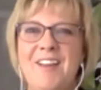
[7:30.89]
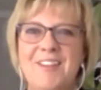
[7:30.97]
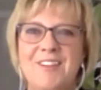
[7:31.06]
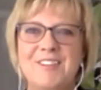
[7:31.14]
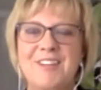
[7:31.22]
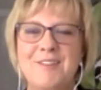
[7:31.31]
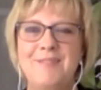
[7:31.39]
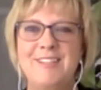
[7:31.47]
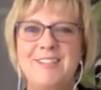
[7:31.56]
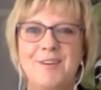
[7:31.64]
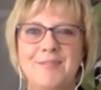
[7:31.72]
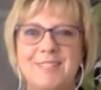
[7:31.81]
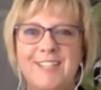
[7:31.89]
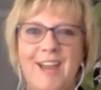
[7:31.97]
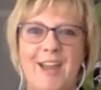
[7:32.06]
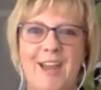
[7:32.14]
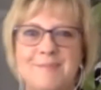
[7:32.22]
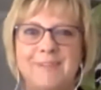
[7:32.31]
there's going to be so much
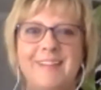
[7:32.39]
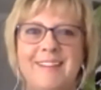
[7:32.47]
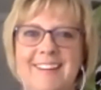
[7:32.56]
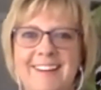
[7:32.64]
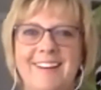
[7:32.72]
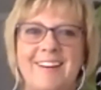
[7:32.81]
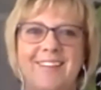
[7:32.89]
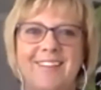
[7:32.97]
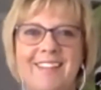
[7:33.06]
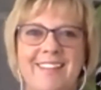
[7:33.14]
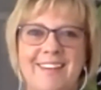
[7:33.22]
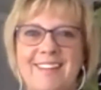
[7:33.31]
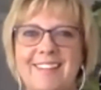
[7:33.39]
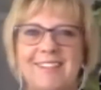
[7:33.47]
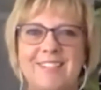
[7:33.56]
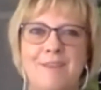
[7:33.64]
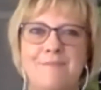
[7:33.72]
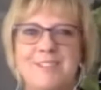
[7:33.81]
hype, and
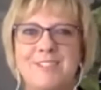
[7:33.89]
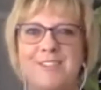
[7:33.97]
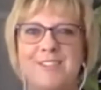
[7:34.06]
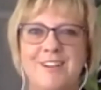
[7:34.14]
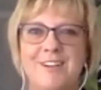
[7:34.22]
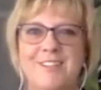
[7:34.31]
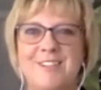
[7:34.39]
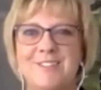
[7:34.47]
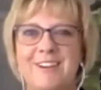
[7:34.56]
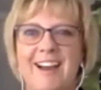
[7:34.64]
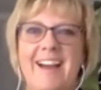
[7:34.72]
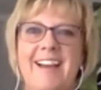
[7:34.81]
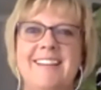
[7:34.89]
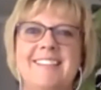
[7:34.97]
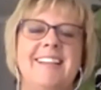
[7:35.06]
the temperature starts to rise.